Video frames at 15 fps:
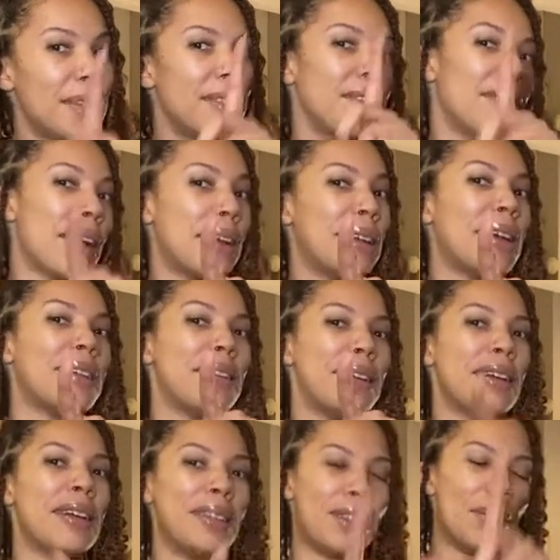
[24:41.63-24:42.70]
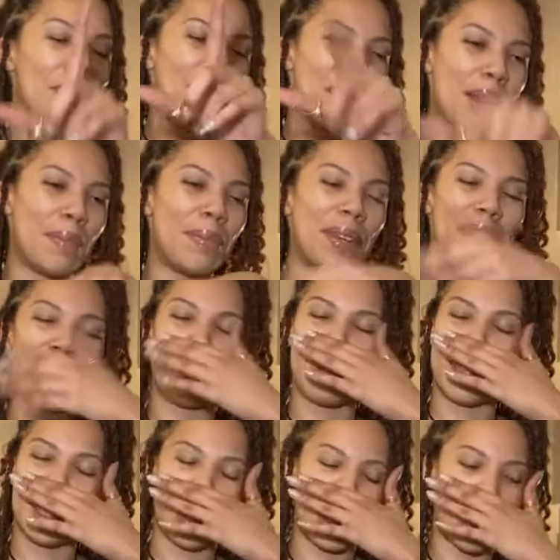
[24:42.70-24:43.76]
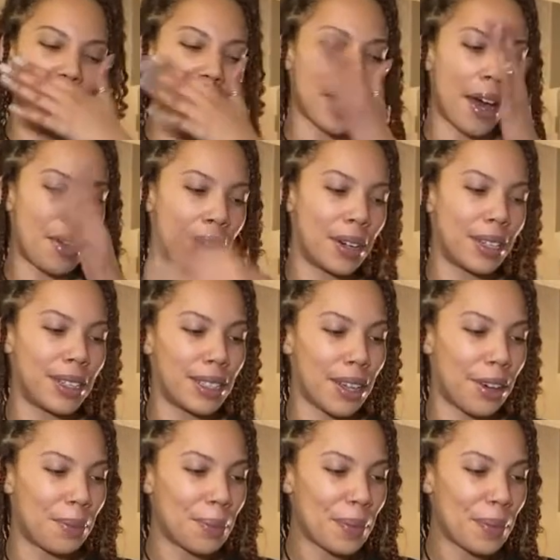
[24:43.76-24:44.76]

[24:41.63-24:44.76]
They're not down there yet. They'll be up within the next hour or so.